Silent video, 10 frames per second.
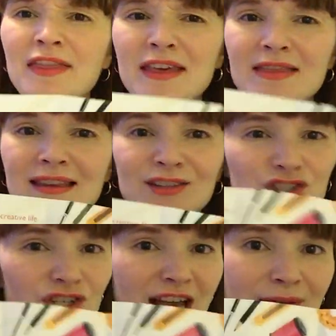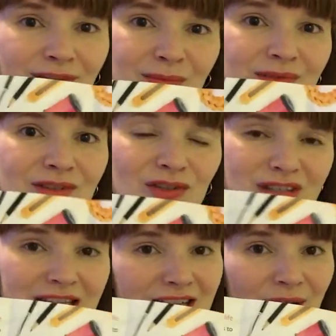I think this should have some
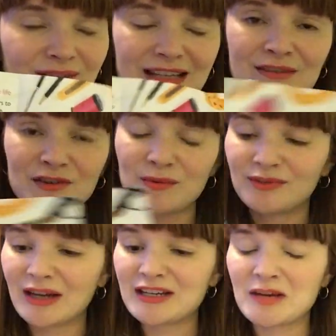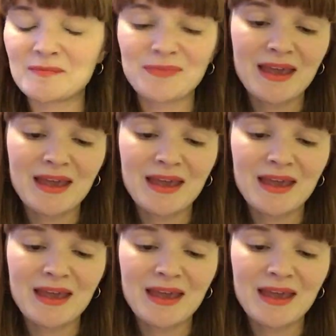details in